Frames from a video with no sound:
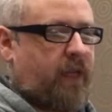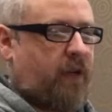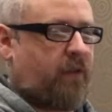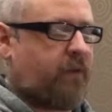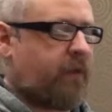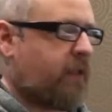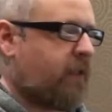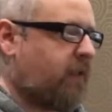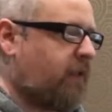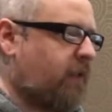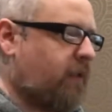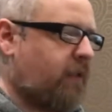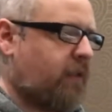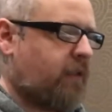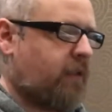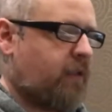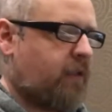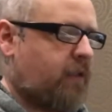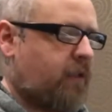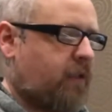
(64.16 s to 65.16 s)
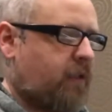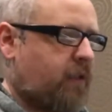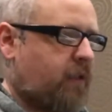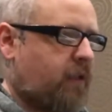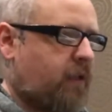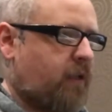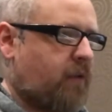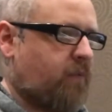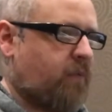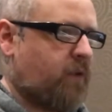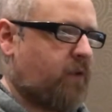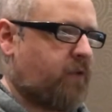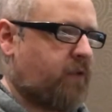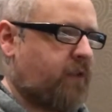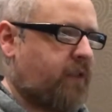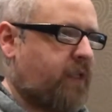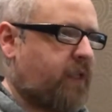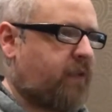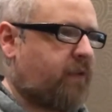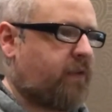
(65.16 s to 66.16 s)
way,
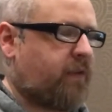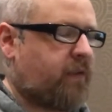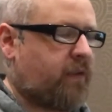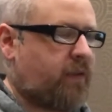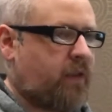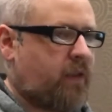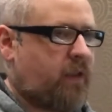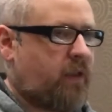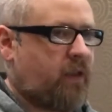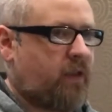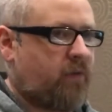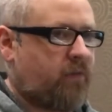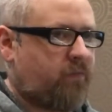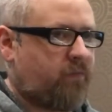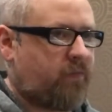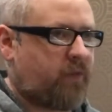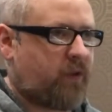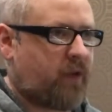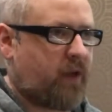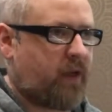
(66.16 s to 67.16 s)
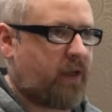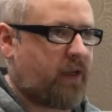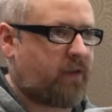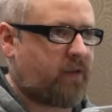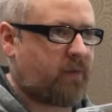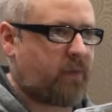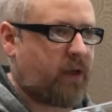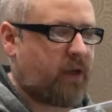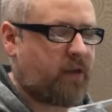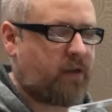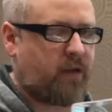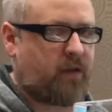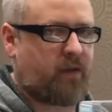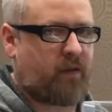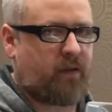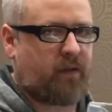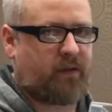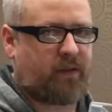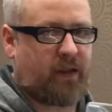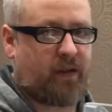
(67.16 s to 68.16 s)
underneath the I guess
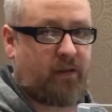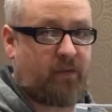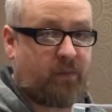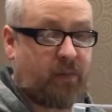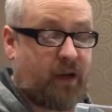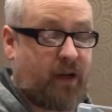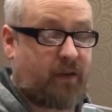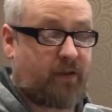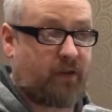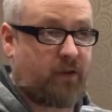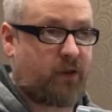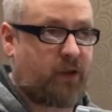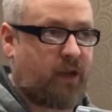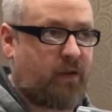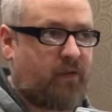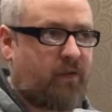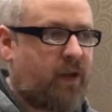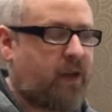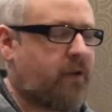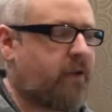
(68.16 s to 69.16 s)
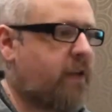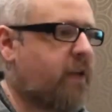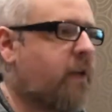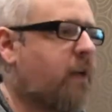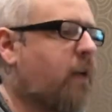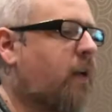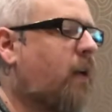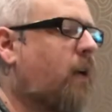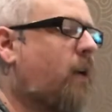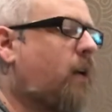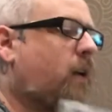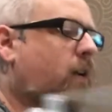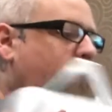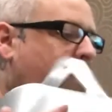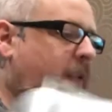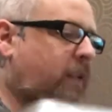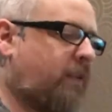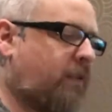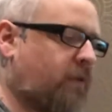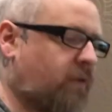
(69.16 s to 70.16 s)
the parcel shelf area, or
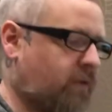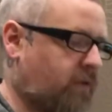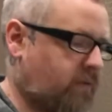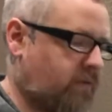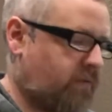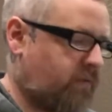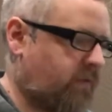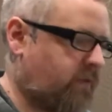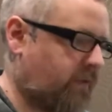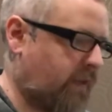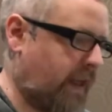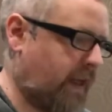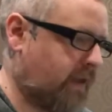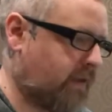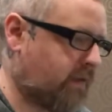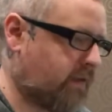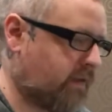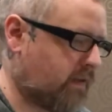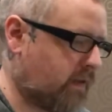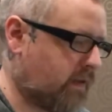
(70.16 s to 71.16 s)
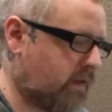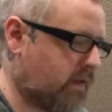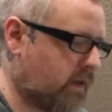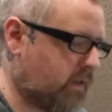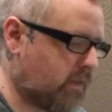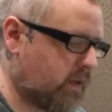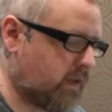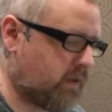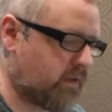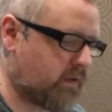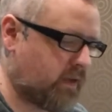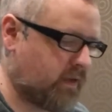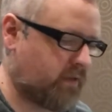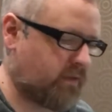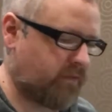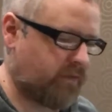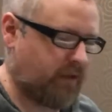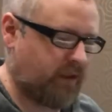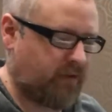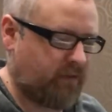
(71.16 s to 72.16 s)
else just flat. I don't
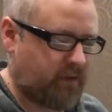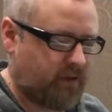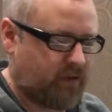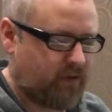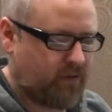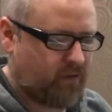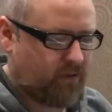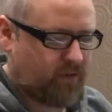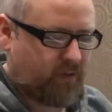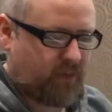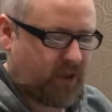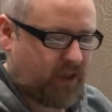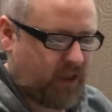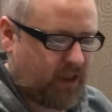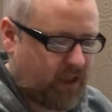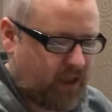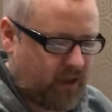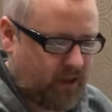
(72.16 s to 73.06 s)
really want to do a big,